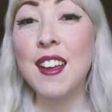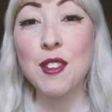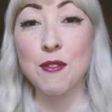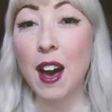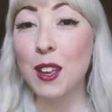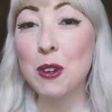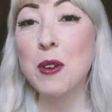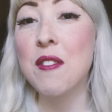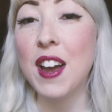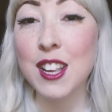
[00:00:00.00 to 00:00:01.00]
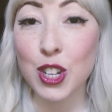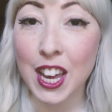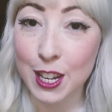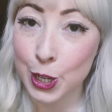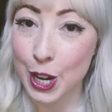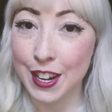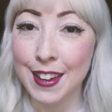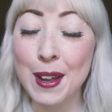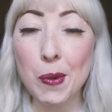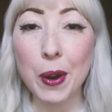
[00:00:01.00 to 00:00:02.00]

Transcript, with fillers: in the value of education